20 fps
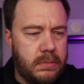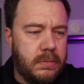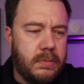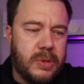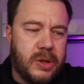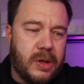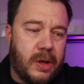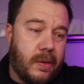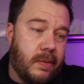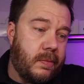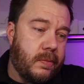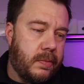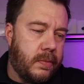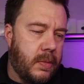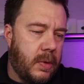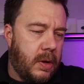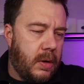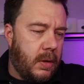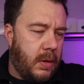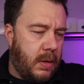So,
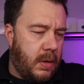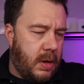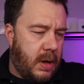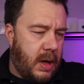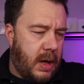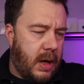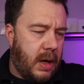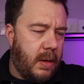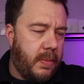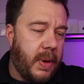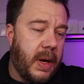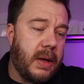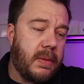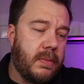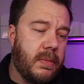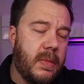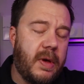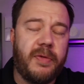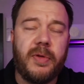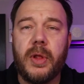but
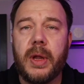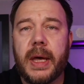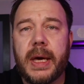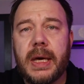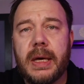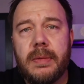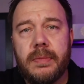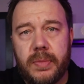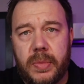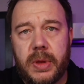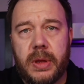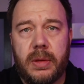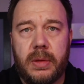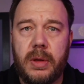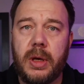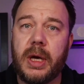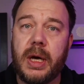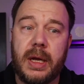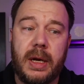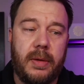if you like it,
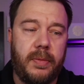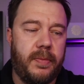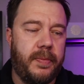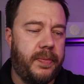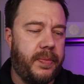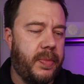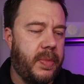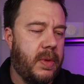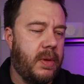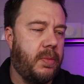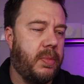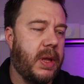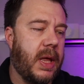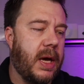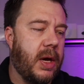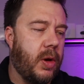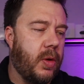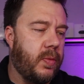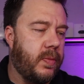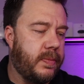you got it.
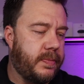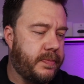Plyo.